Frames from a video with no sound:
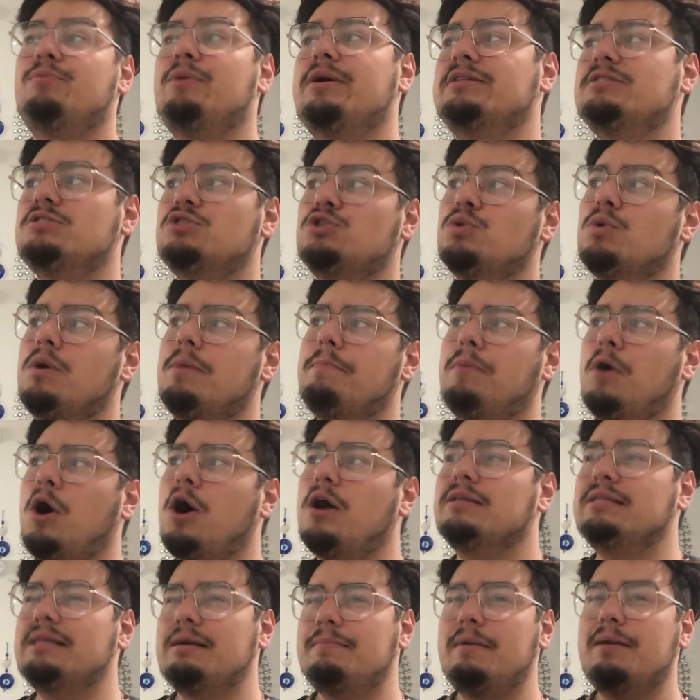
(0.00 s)
went to a
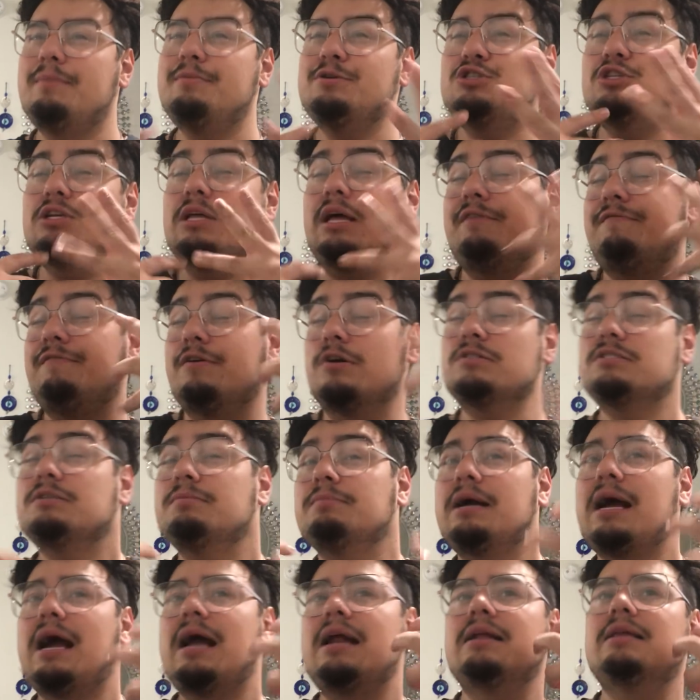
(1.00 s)
part that maybe she like felt
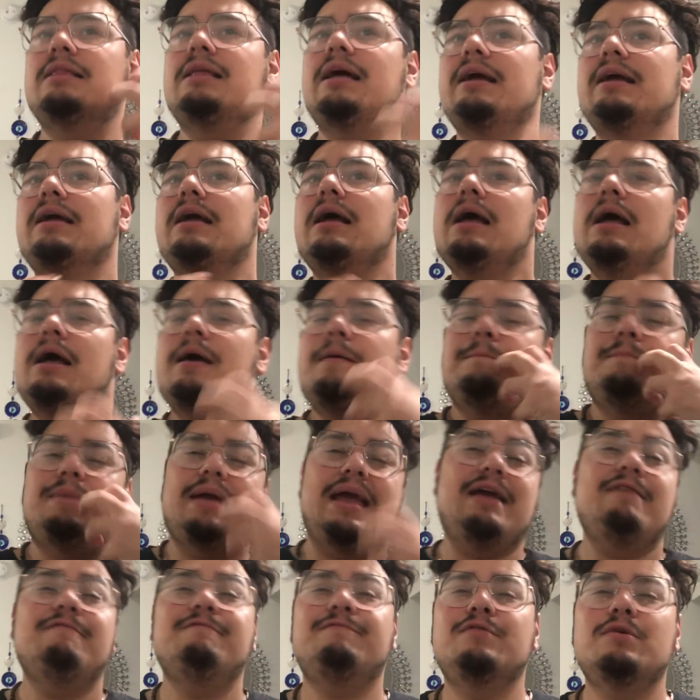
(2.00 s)
some kind of like
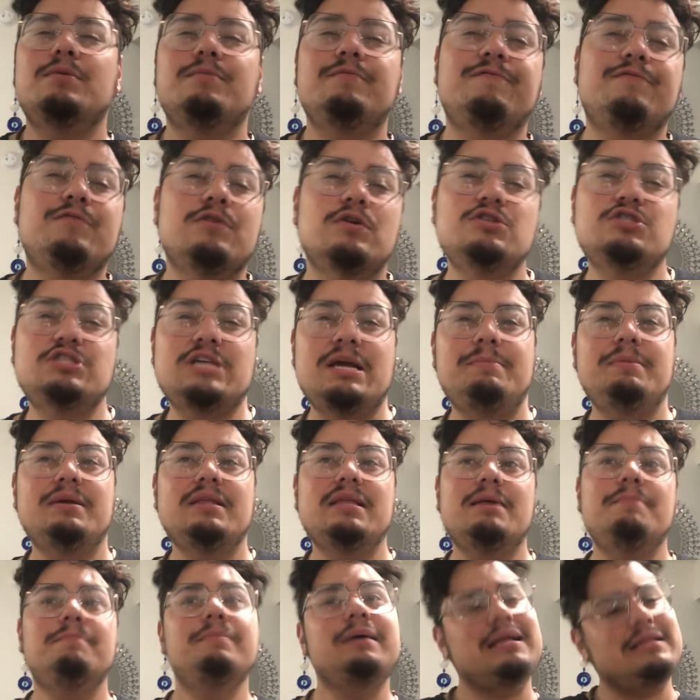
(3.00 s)
pain for Jamie
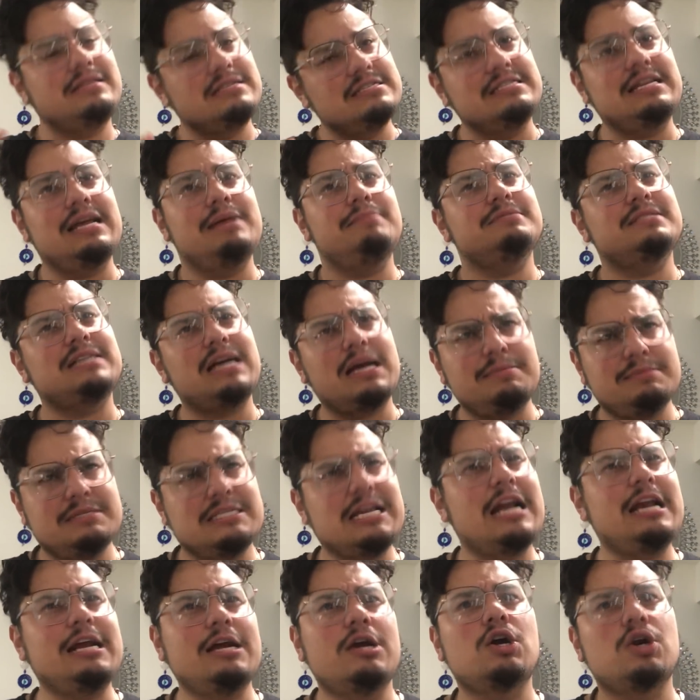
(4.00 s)
Lynn, but at the same time
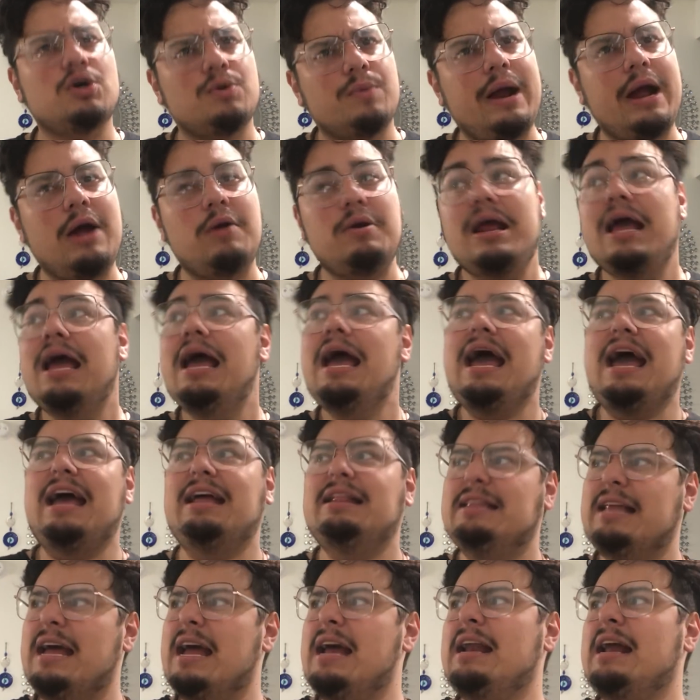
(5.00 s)
standing her ground.
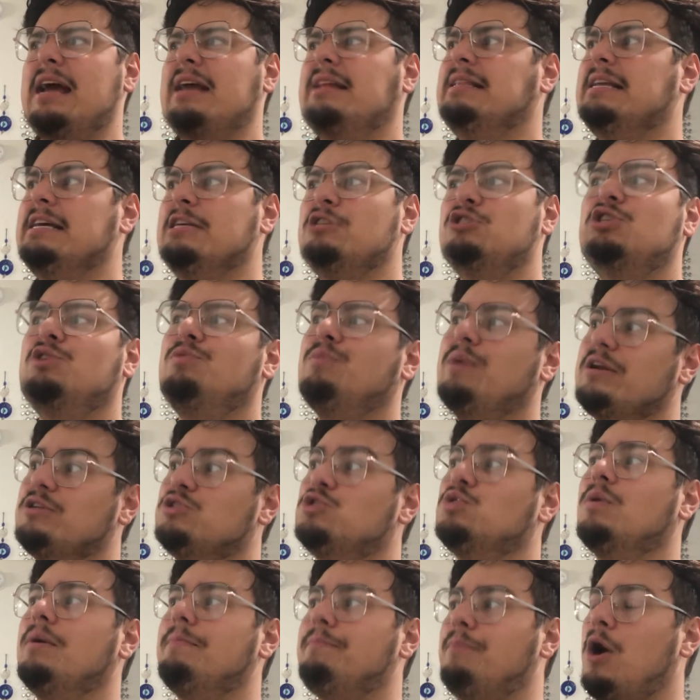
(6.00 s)
And then I think she went
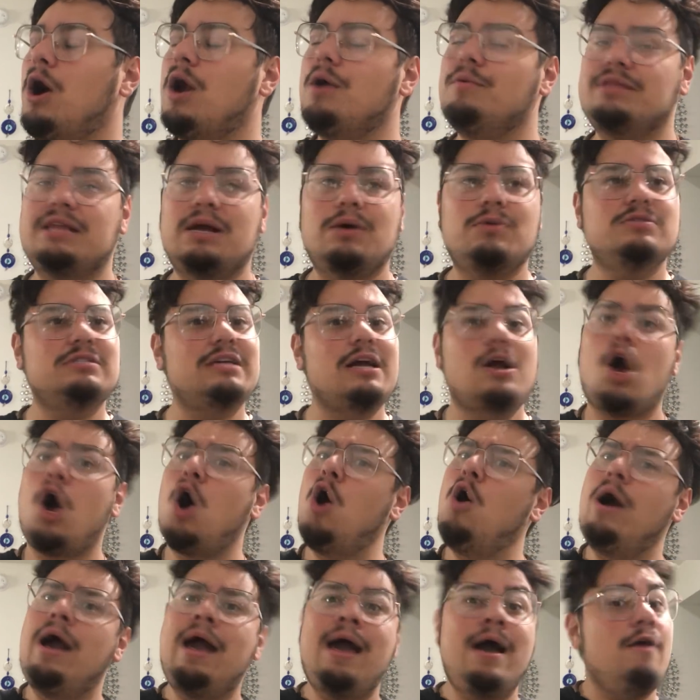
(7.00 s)
to a part that was like,
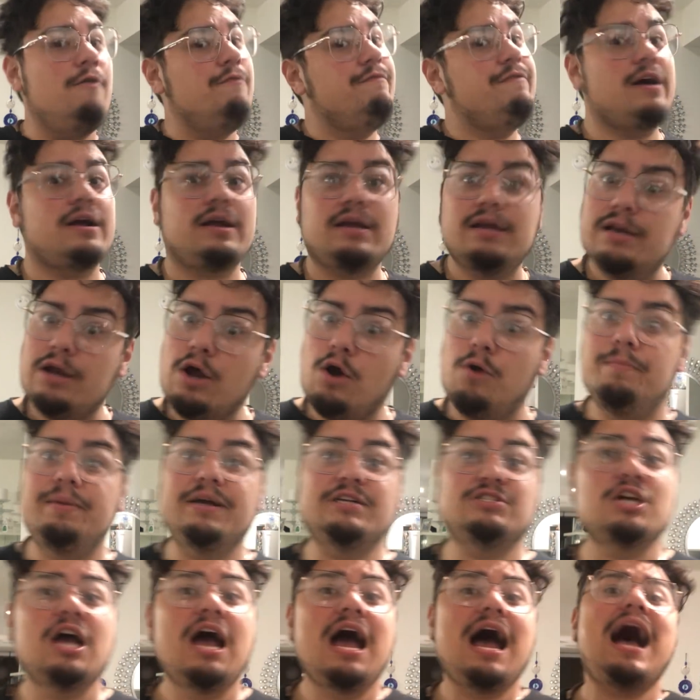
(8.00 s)
oh, hell fucking no,
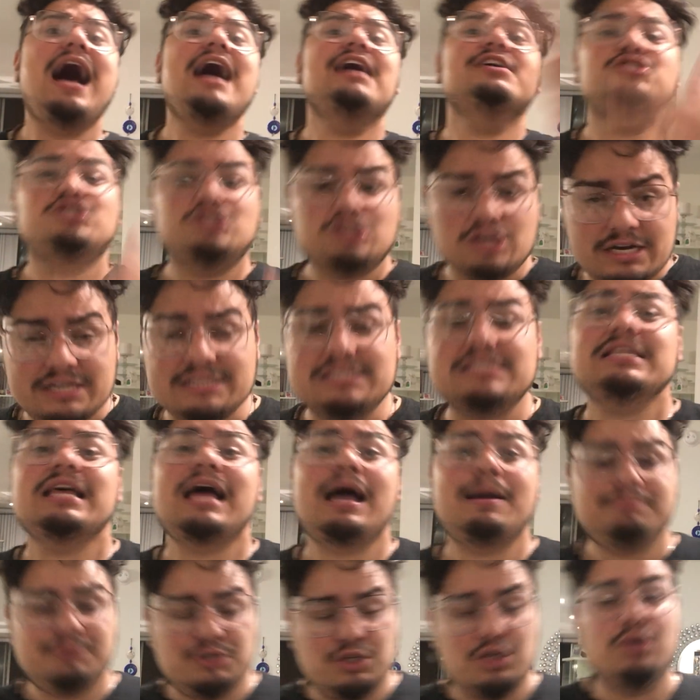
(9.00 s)
bitch. I should have
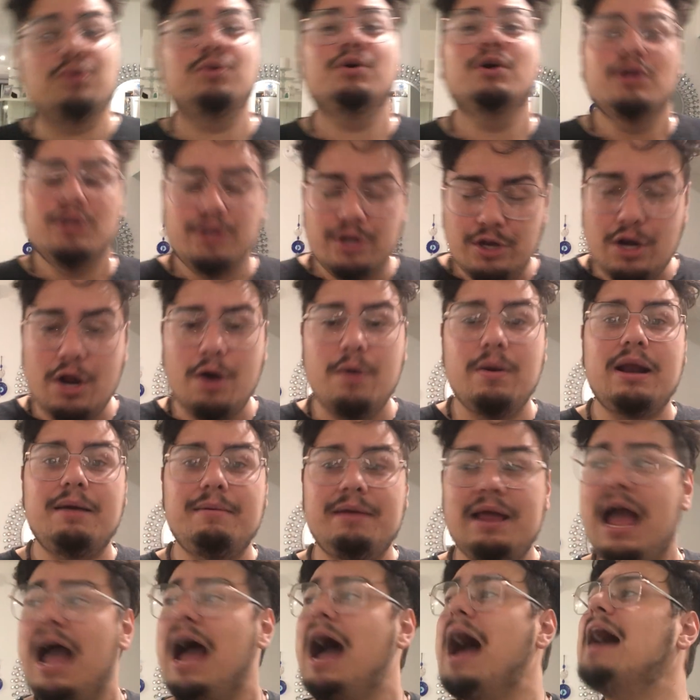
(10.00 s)
slapped you. You know what I
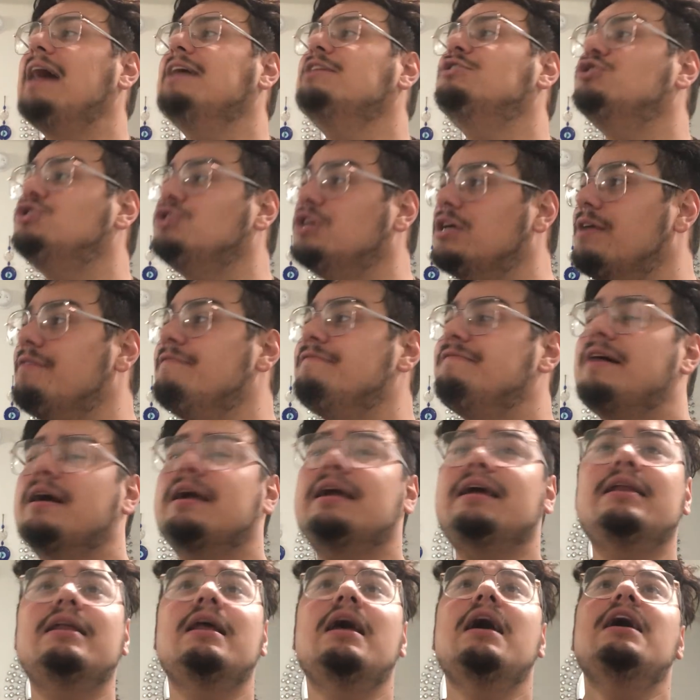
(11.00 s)
mean? I should have
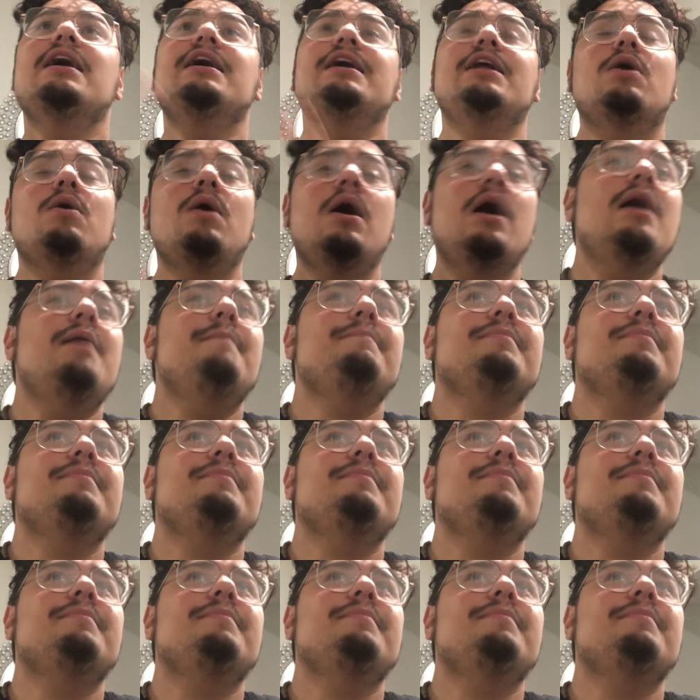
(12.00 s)
fucking, you know.